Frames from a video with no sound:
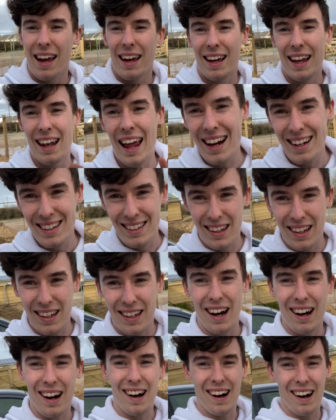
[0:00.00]
collecting the
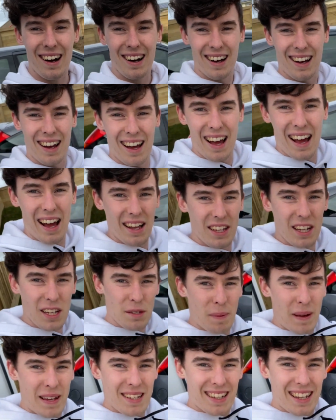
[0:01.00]
car and
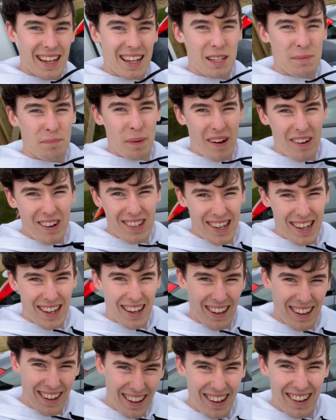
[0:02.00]
just basically experiencing
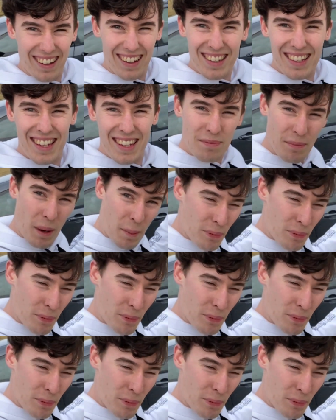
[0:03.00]
it. Look, this is my